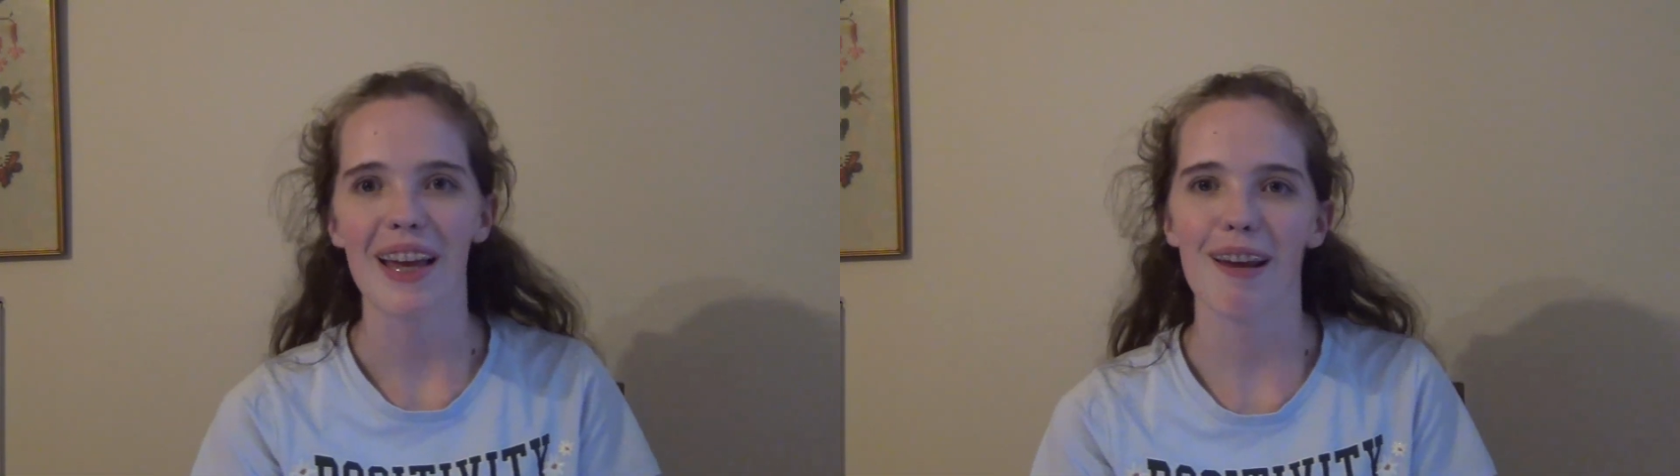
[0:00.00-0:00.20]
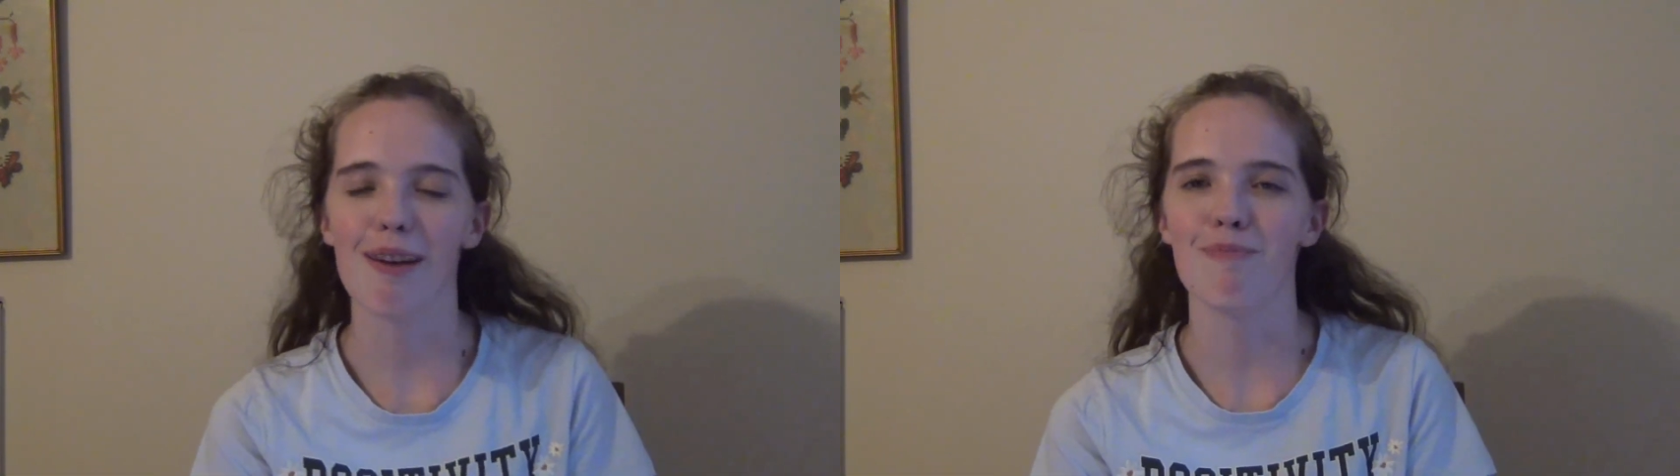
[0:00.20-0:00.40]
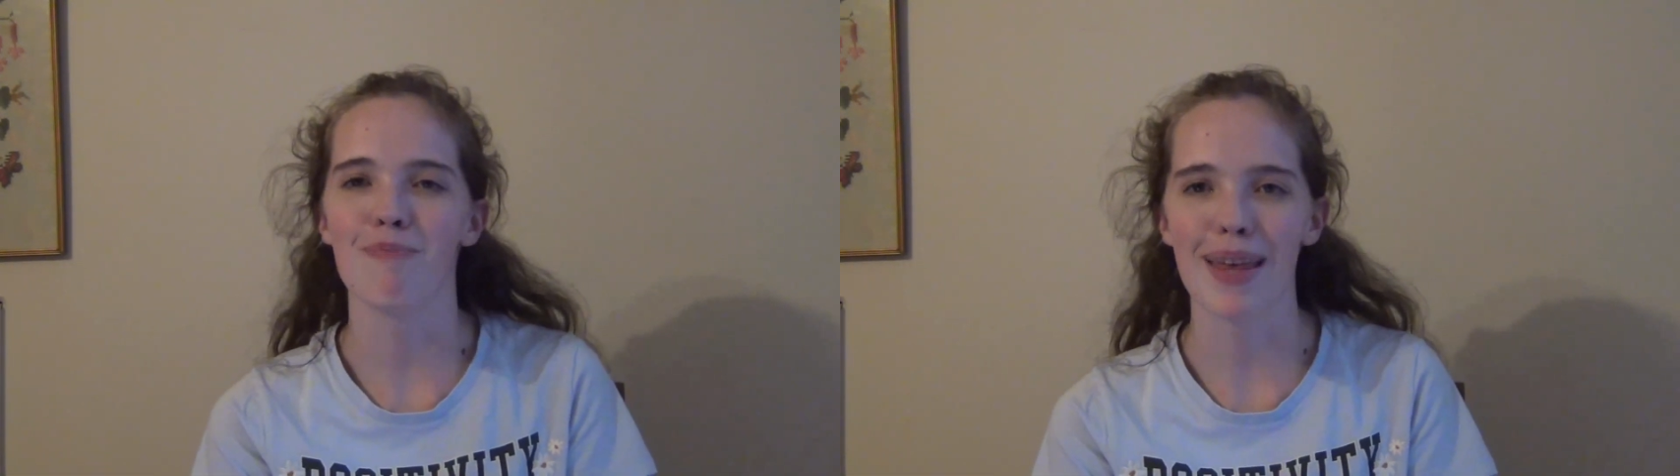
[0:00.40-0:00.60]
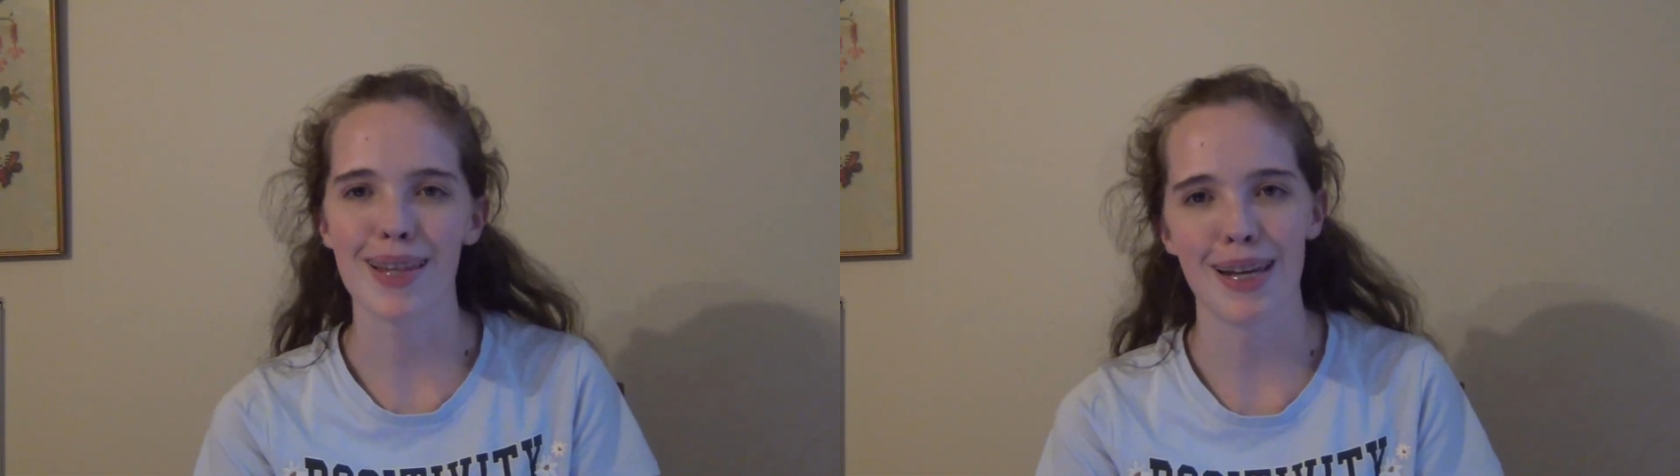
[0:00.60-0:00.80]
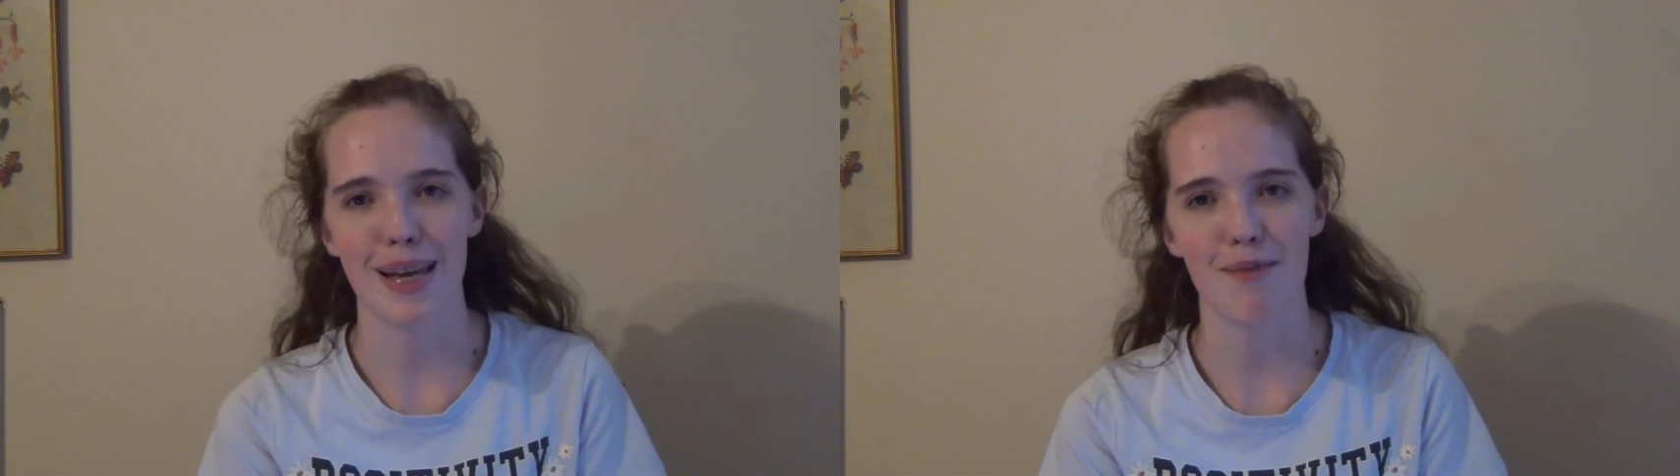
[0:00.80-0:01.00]
in
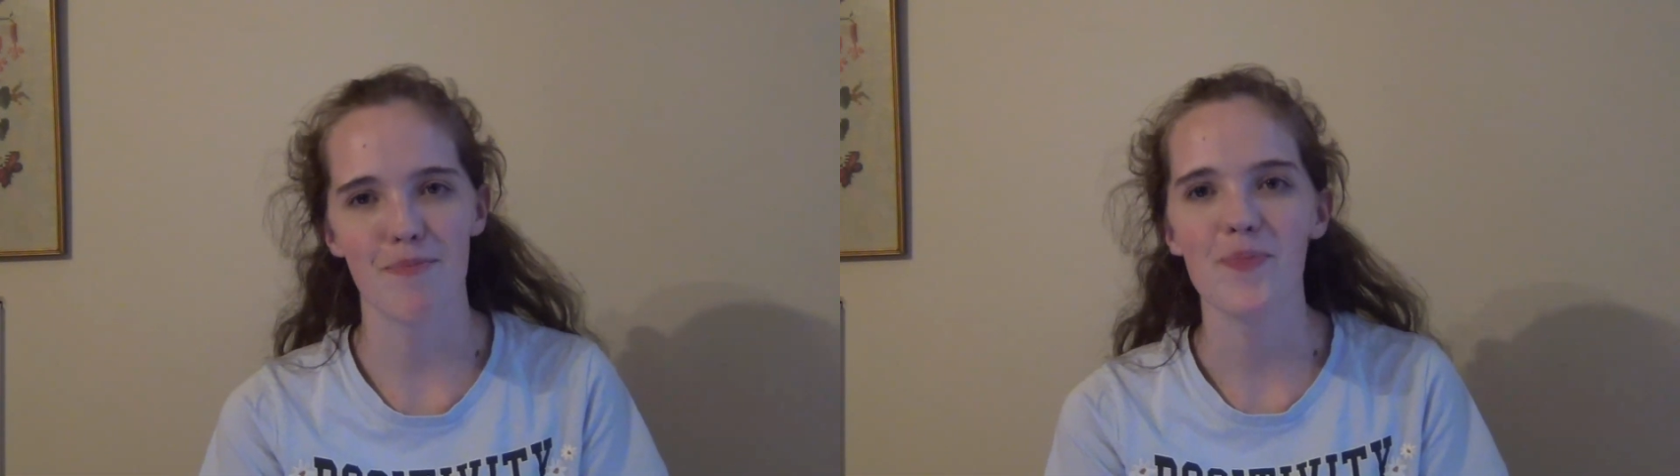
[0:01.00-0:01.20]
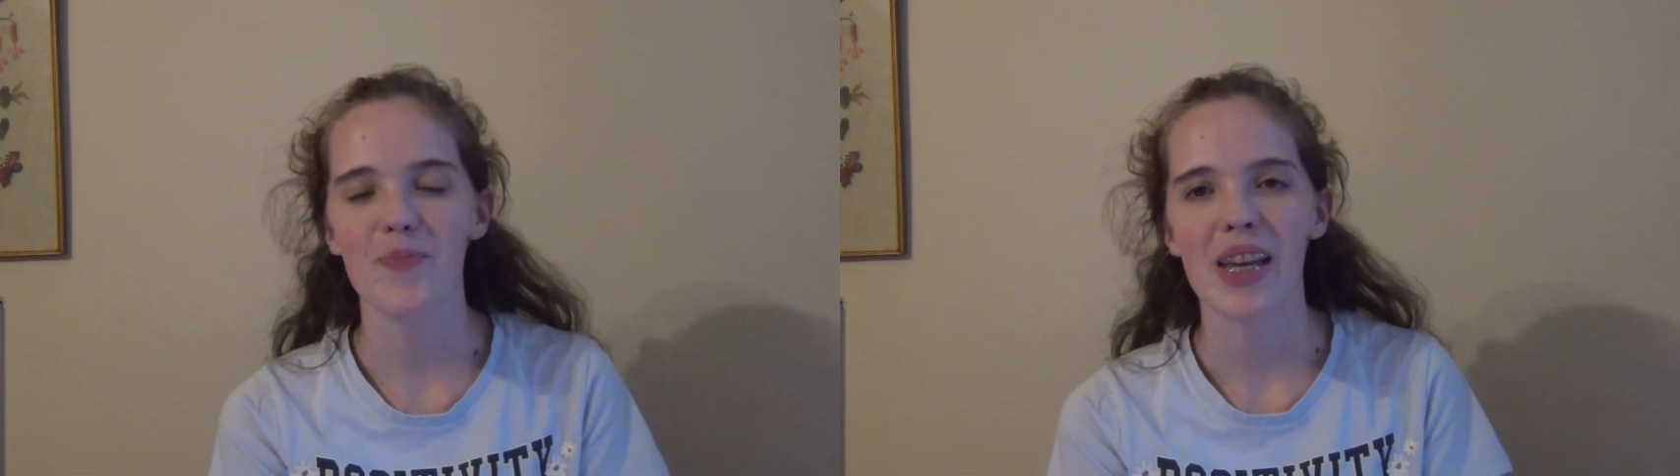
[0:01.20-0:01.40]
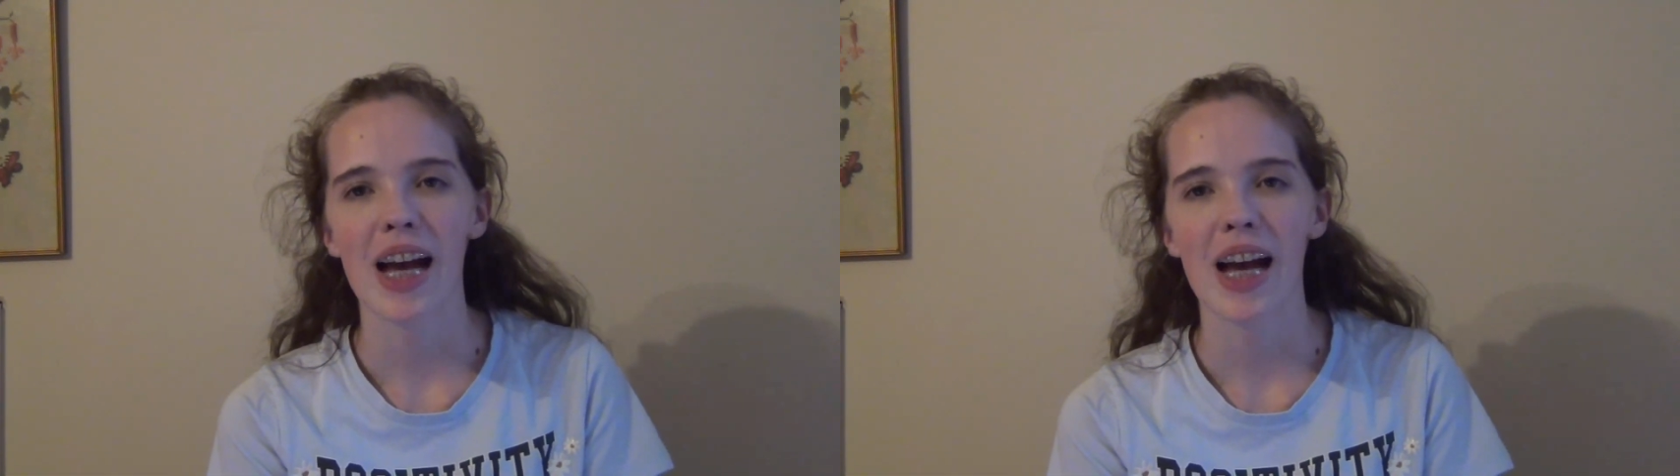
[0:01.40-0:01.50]
Bethlehem,